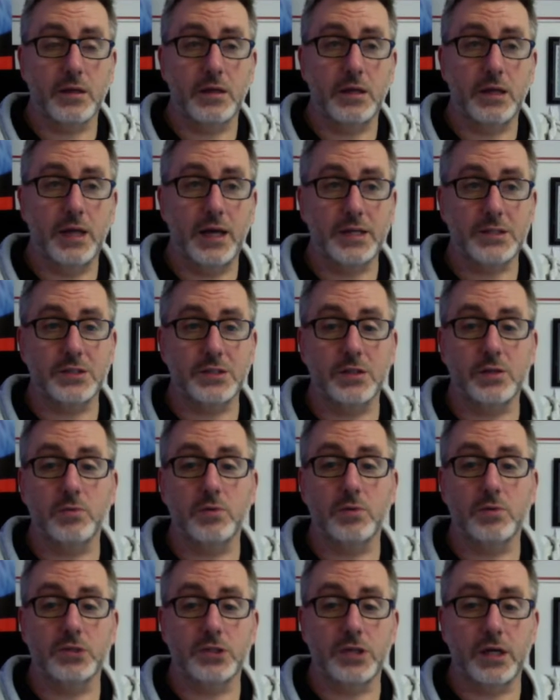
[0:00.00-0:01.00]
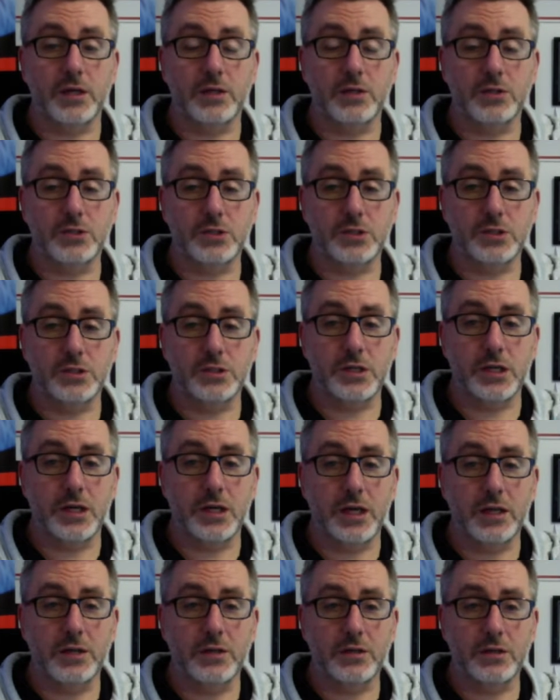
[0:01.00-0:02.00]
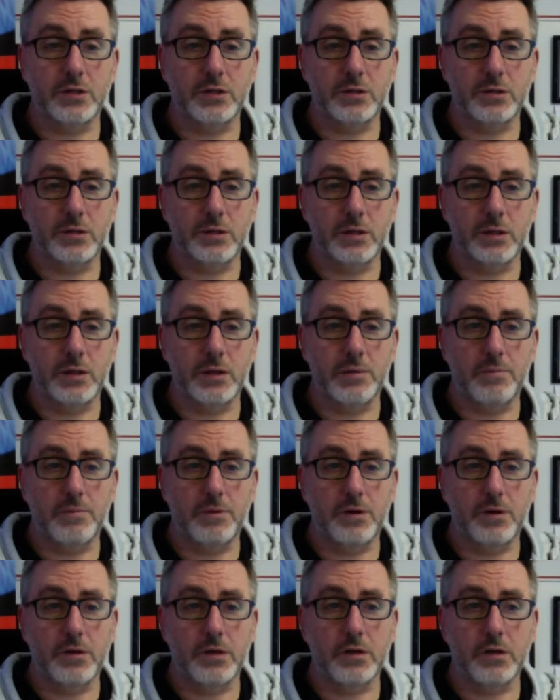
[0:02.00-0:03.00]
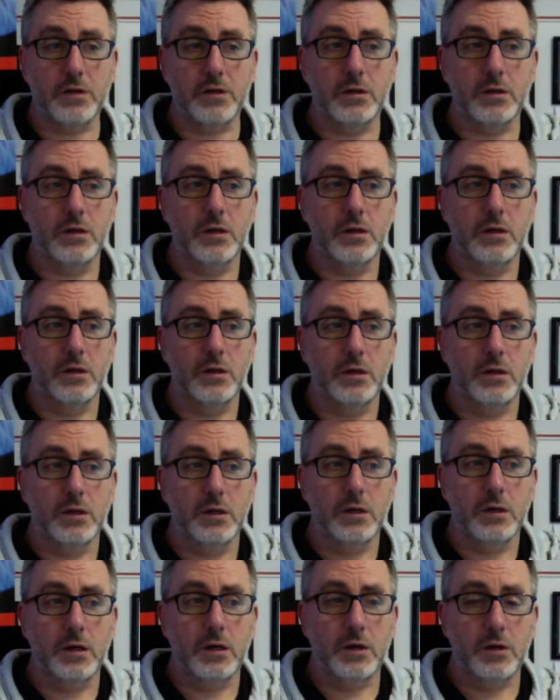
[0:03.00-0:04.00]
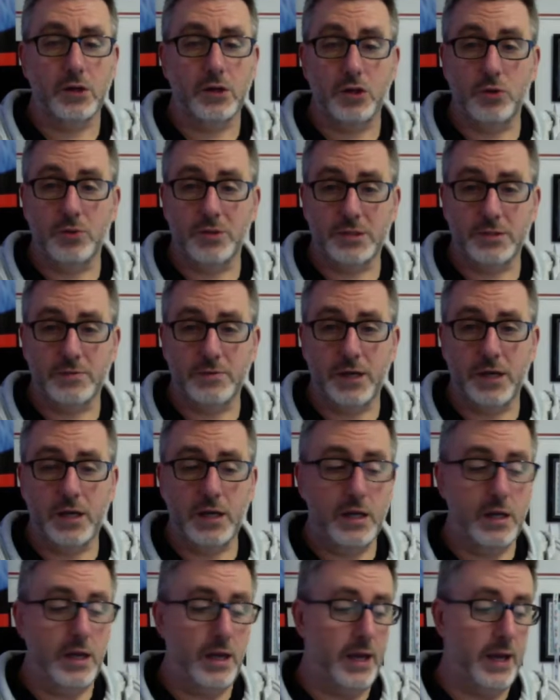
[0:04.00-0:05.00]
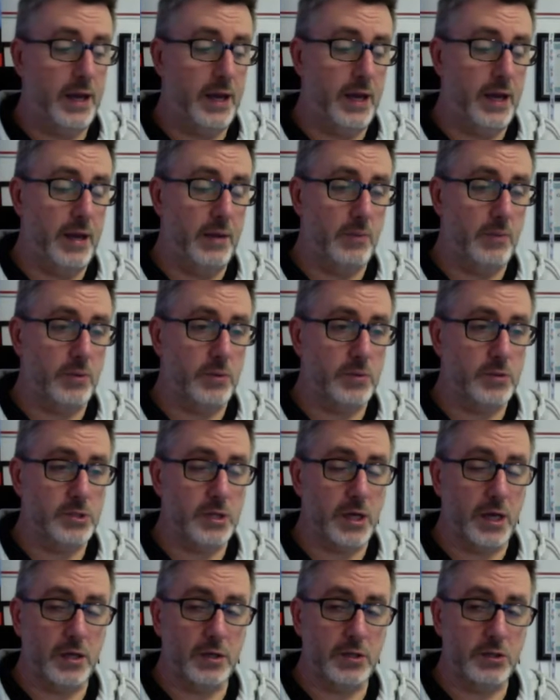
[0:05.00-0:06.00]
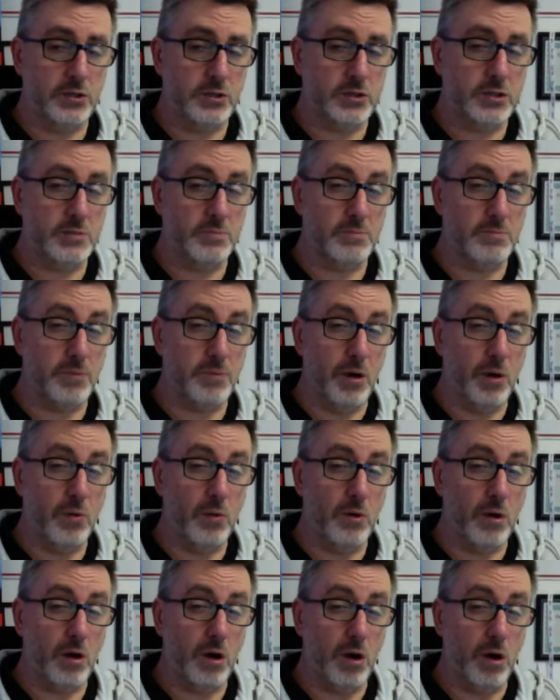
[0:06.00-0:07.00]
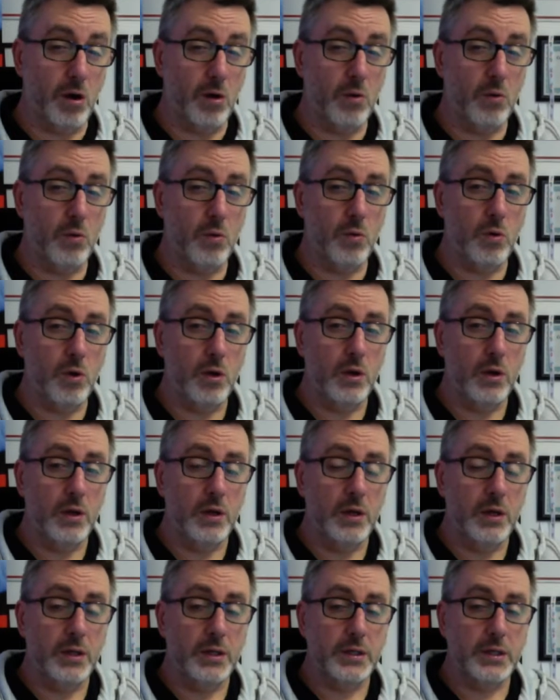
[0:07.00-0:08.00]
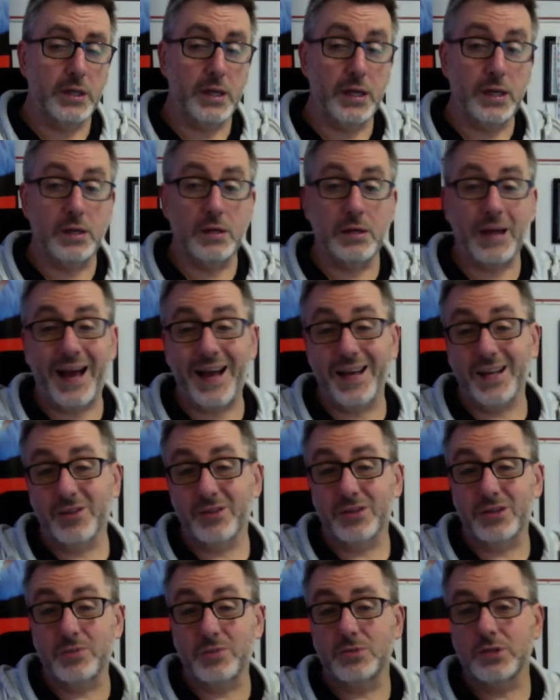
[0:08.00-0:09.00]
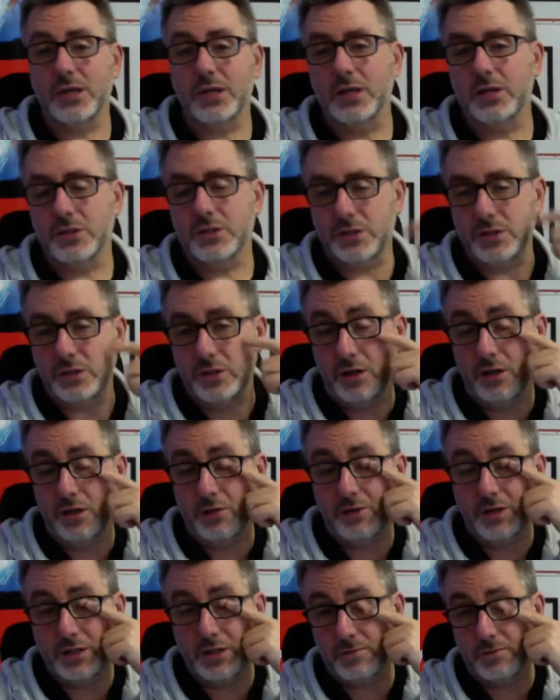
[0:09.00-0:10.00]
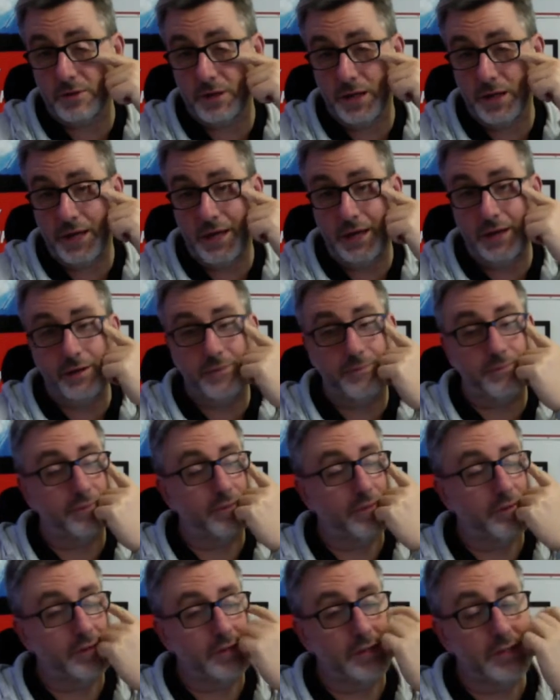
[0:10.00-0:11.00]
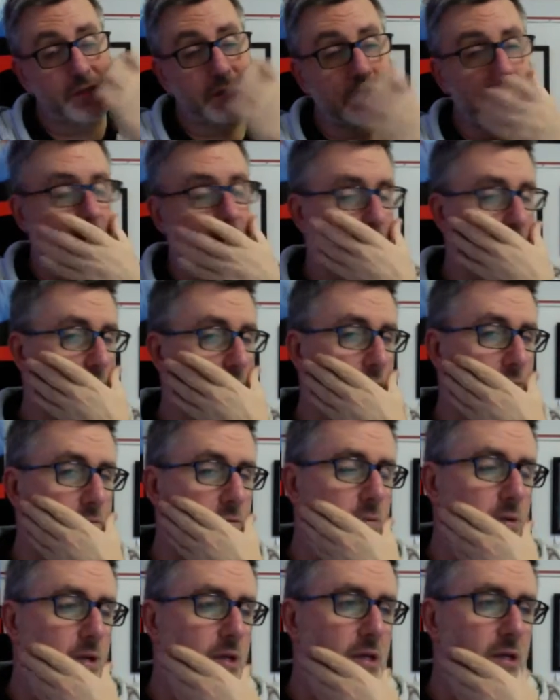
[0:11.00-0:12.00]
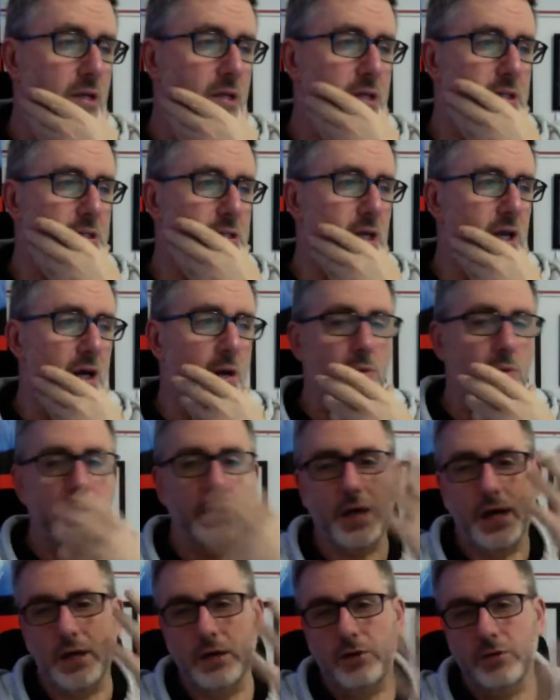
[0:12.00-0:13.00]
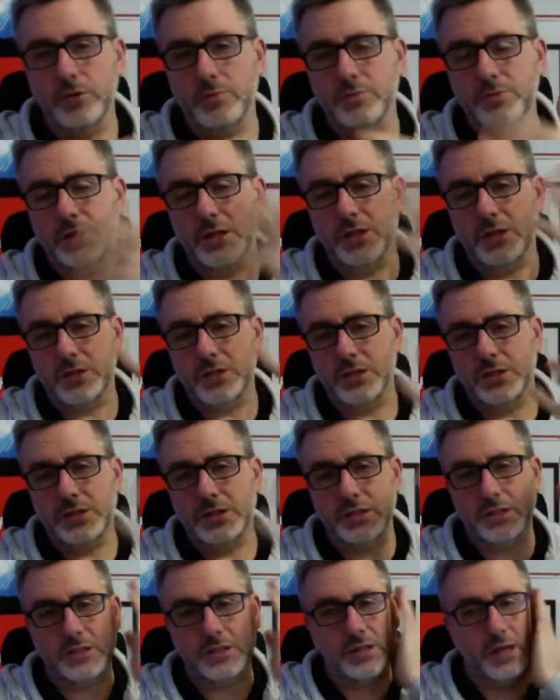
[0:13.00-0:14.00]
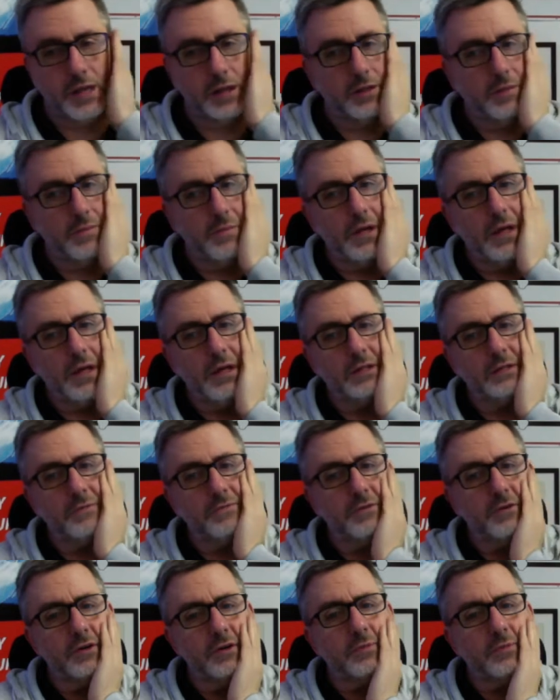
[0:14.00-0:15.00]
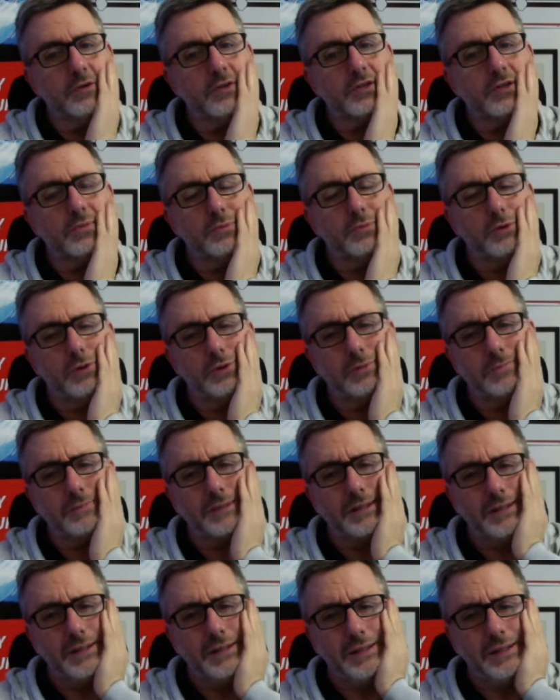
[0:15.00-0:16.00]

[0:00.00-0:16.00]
Last night we were chatting. She's in Atlanta in America, or the US of A, and we were chatting just about how the algorithm changes and all the rest of it. And you see, everybody kind of gets caught with the algorithm change and this and that. To me, it's very much about,